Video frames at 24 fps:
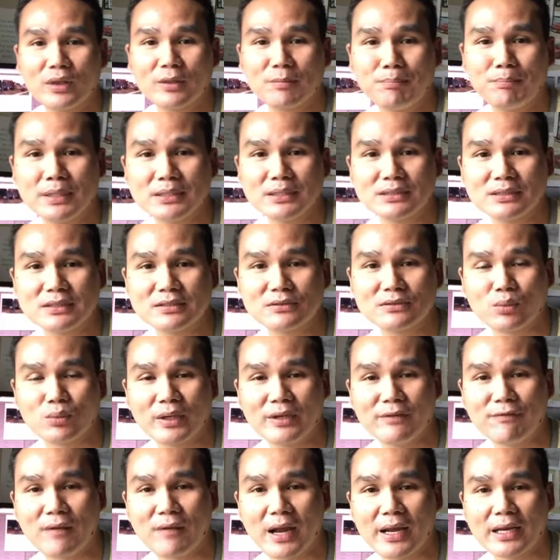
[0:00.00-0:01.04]
with business
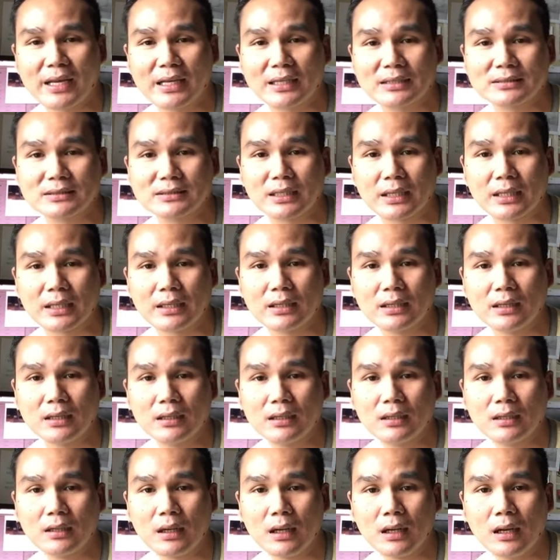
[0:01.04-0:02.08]
refinancing?
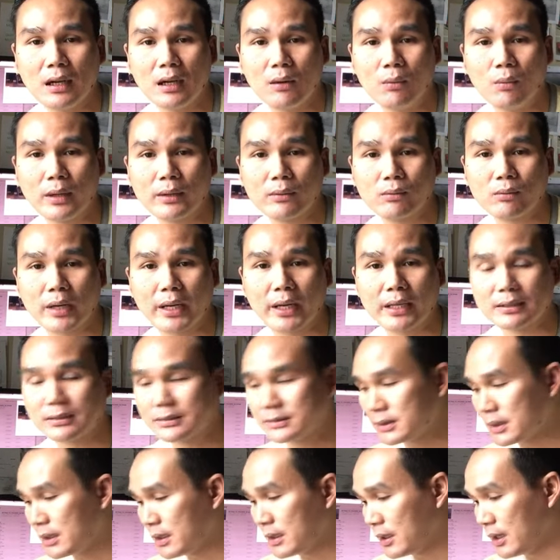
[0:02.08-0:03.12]
What
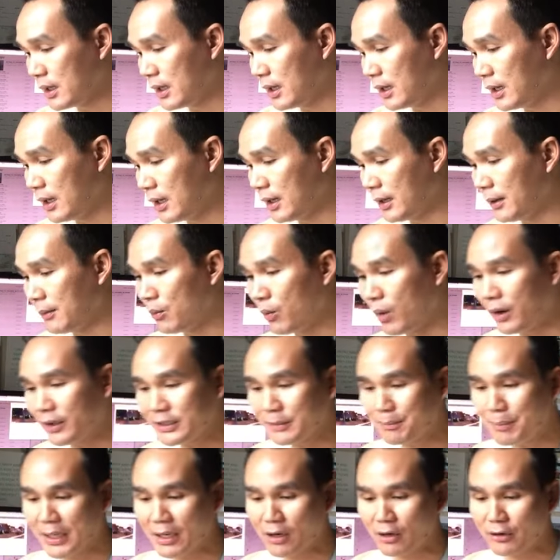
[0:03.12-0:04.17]
rates? Well,
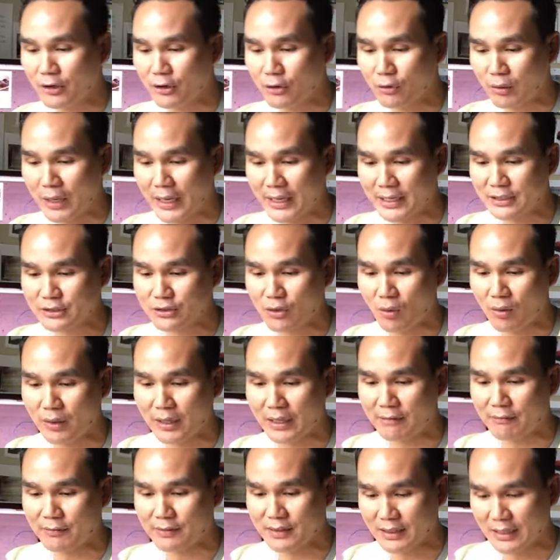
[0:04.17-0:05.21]
it depends on your credit score
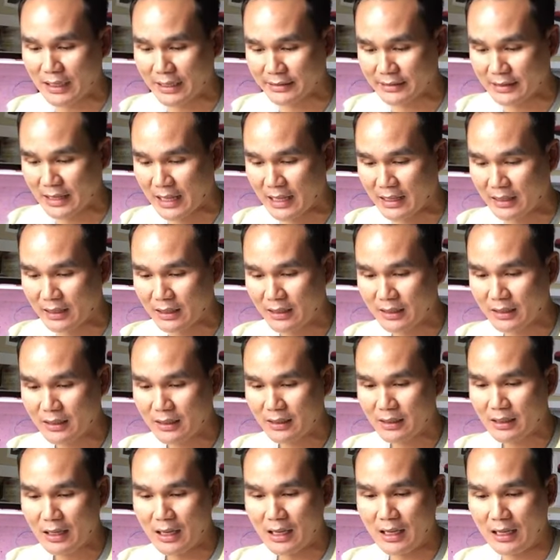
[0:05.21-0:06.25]
and everything like that.
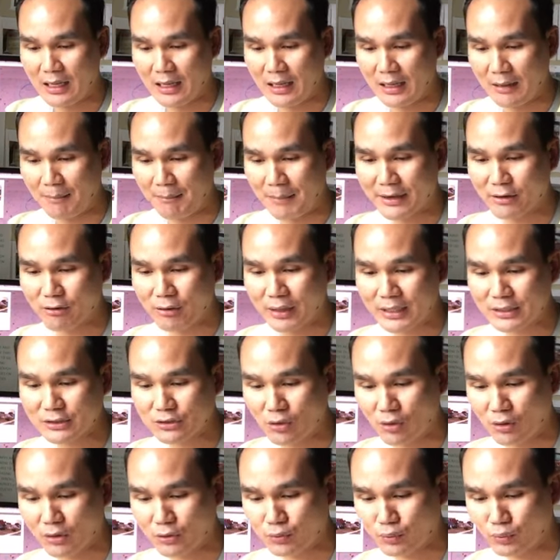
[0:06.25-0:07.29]
My credit
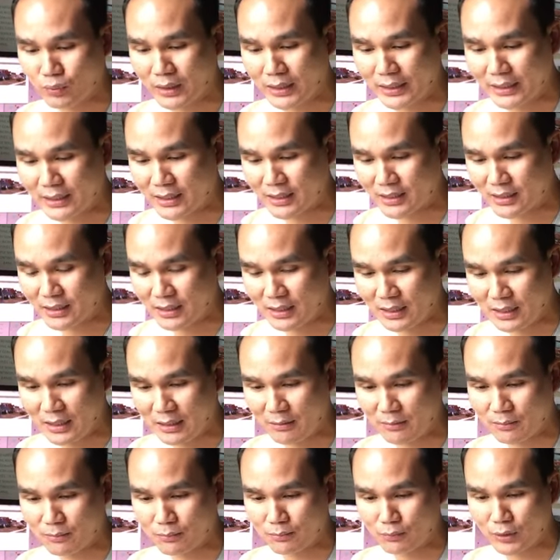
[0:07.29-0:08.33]
score is really
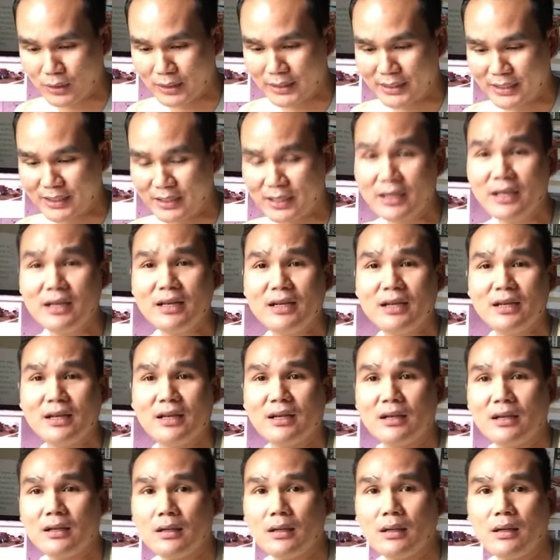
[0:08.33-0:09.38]
good.
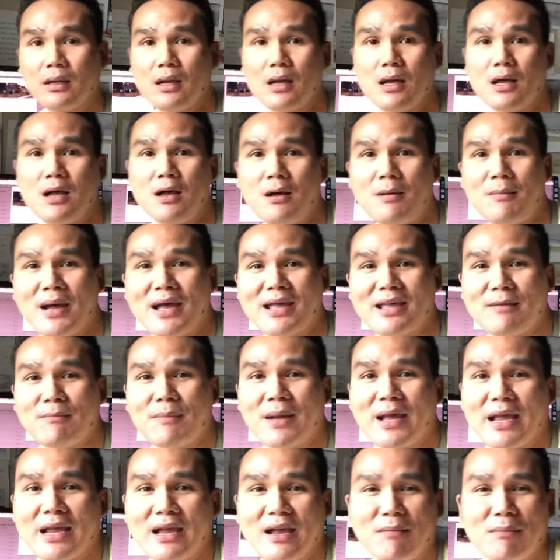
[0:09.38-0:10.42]

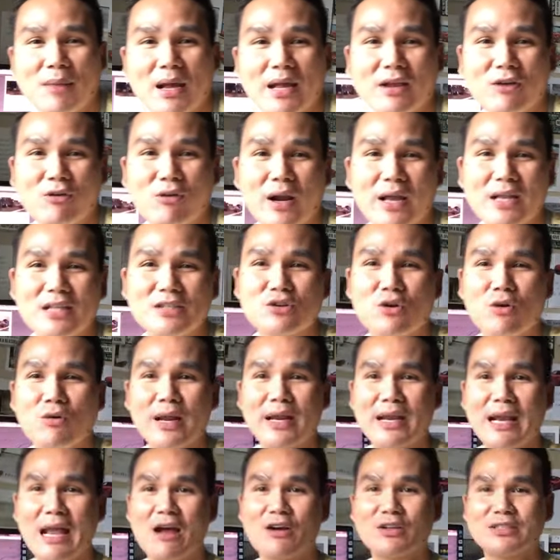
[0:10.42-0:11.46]
My credit score
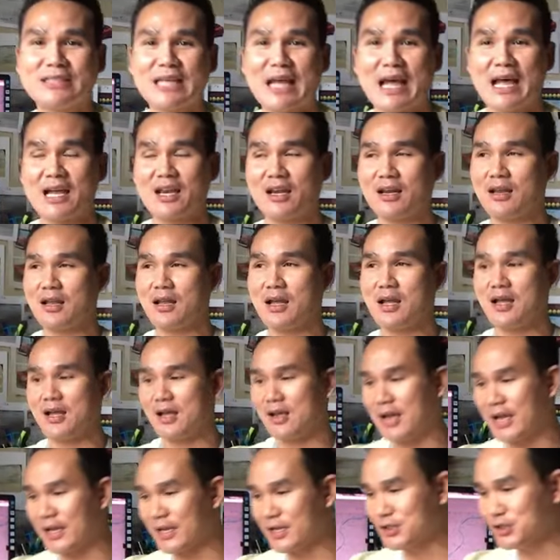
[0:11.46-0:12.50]
right now, it's at
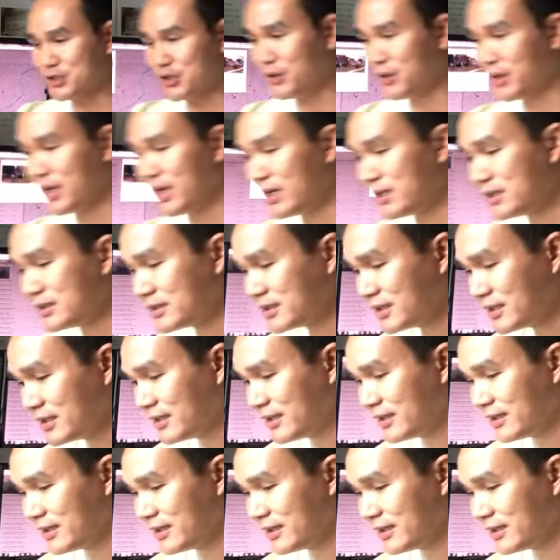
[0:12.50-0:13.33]
I can show you guys.